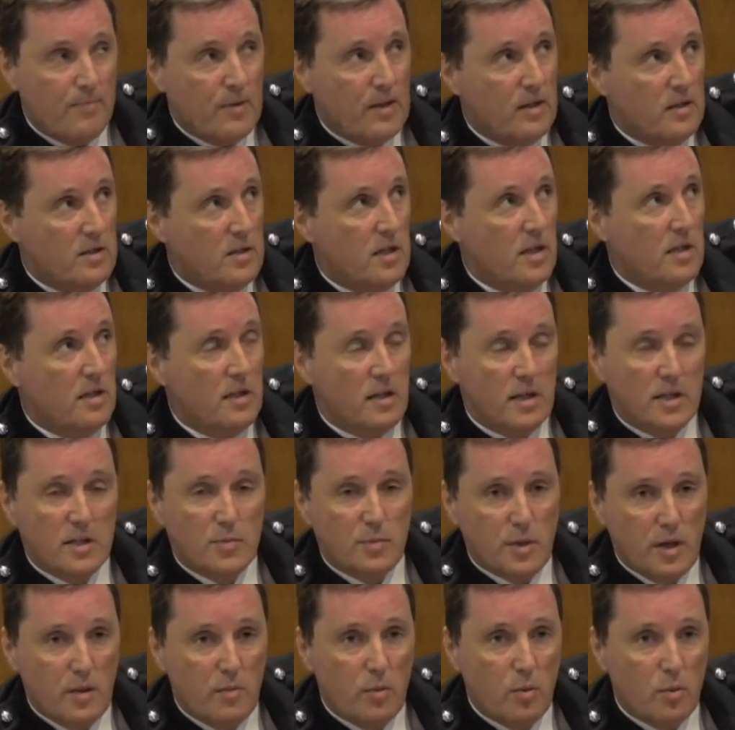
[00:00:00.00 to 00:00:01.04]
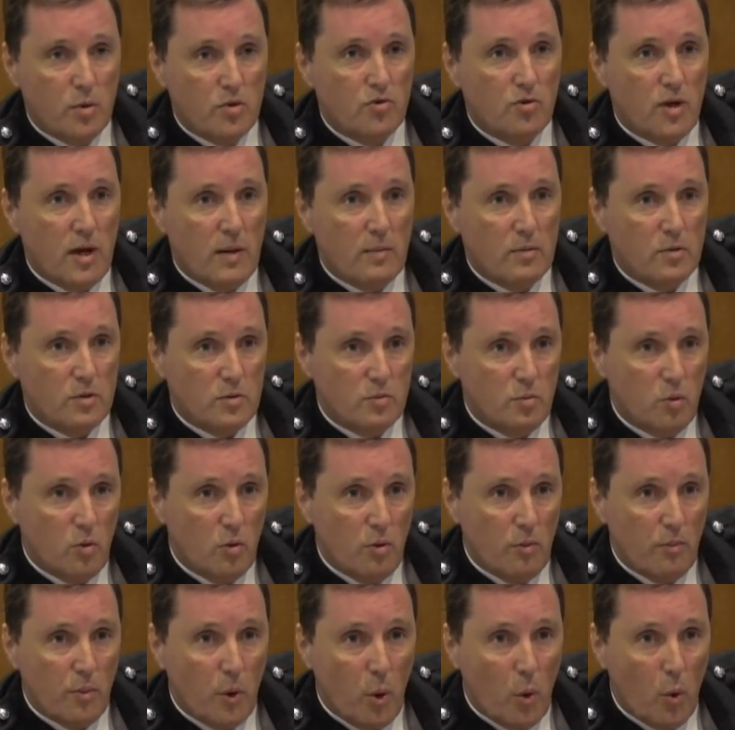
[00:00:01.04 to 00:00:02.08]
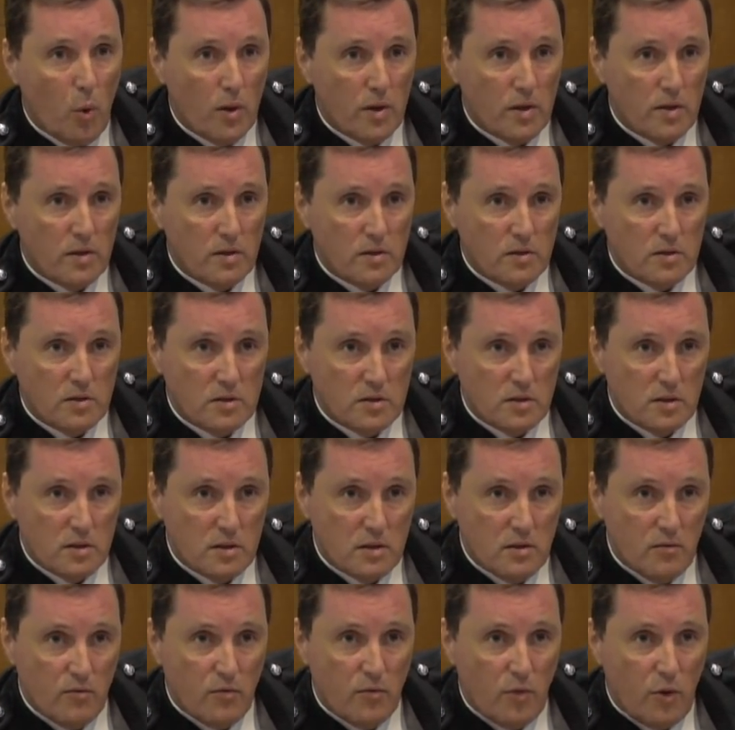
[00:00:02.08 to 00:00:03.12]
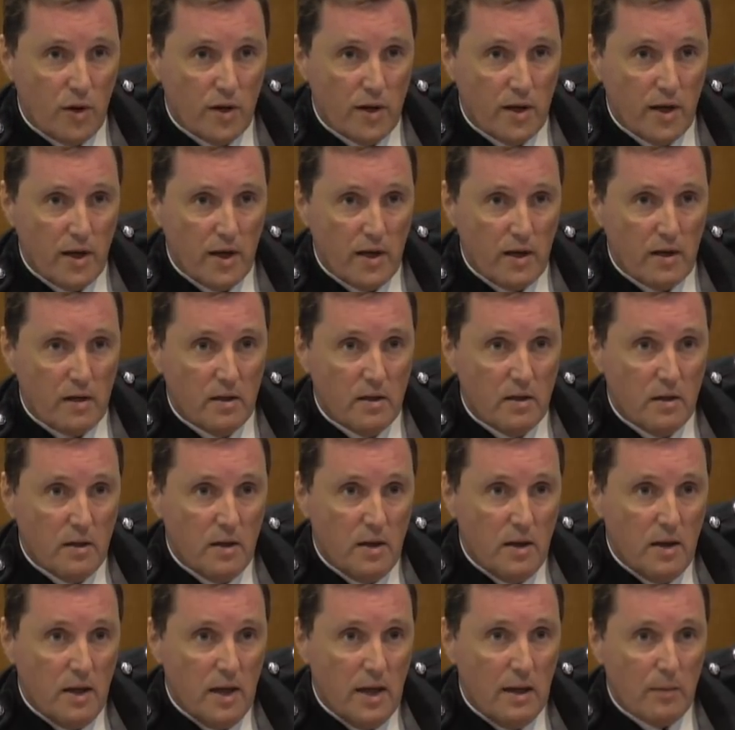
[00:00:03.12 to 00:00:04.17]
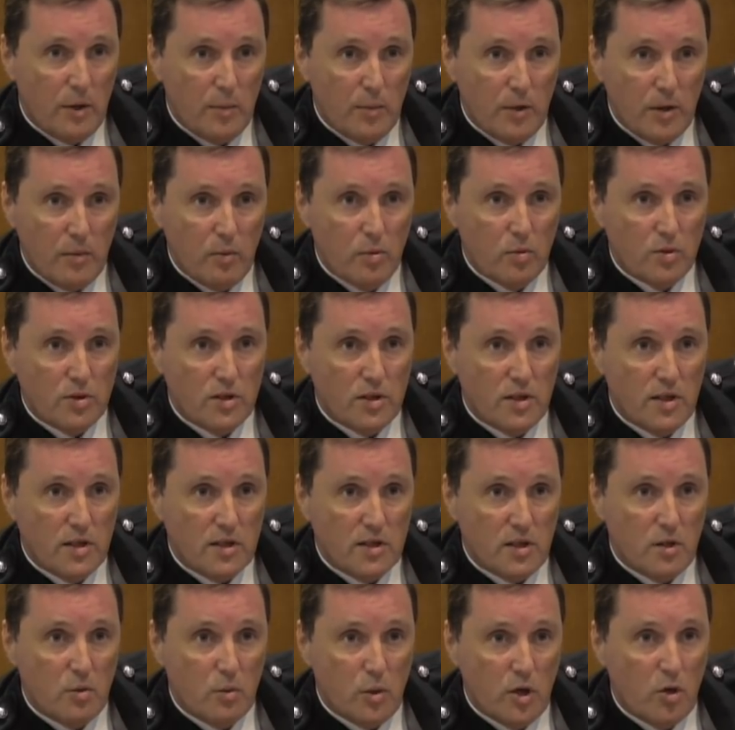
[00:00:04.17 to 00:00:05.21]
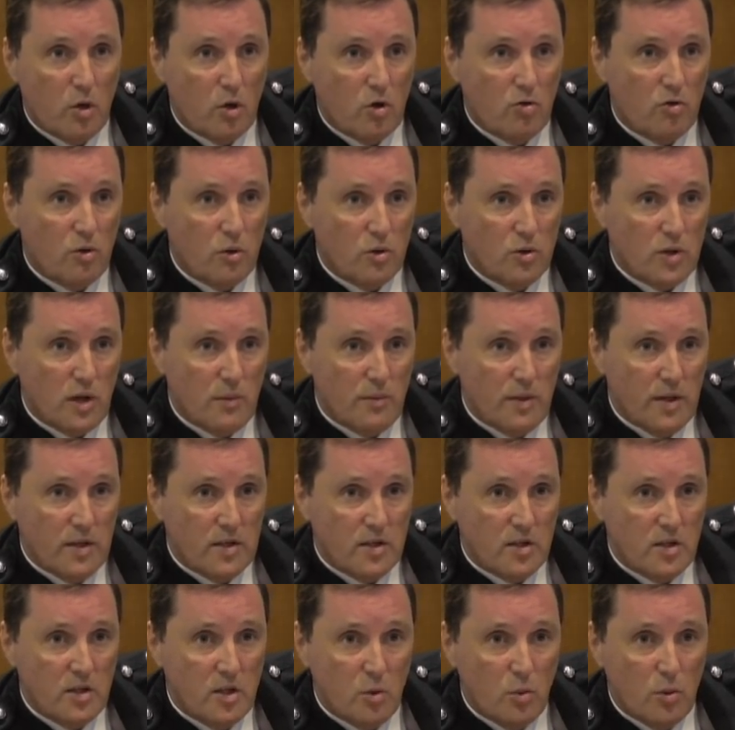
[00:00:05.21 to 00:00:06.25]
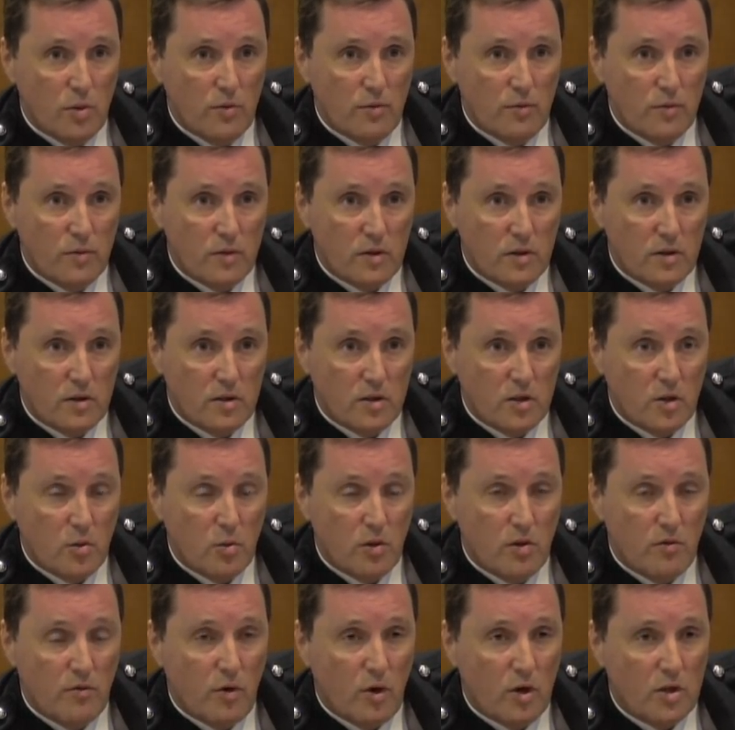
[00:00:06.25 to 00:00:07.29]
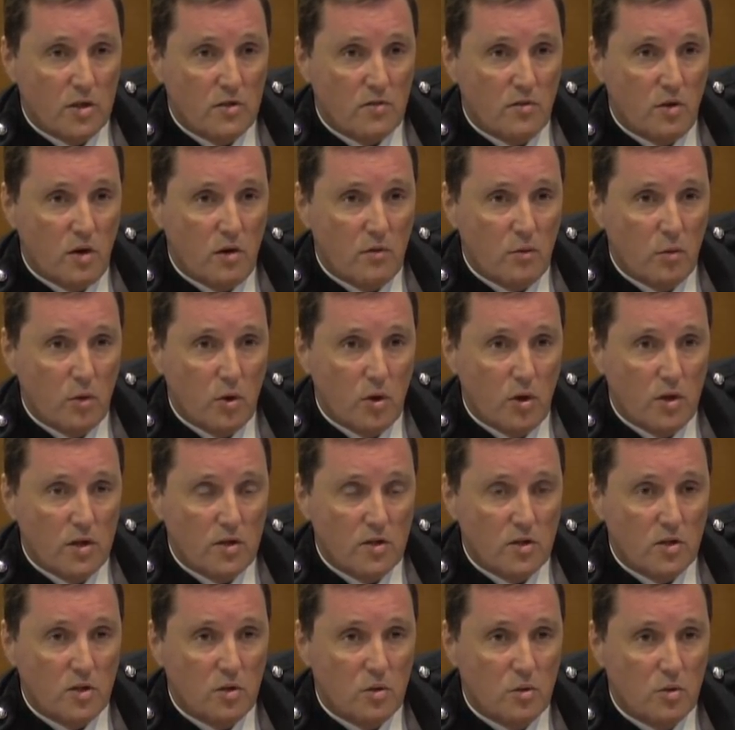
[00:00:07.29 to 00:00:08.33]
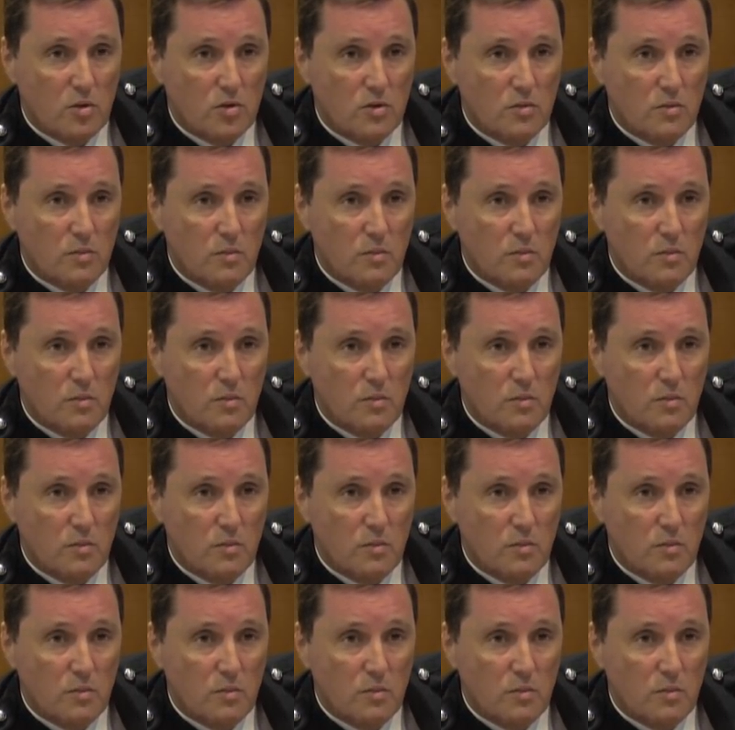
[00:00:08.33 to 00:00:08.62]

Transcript: to say that these people were trapped was more important than finding out how many people was in there, so that we got crews up there to deal with the fire survival guidance calls.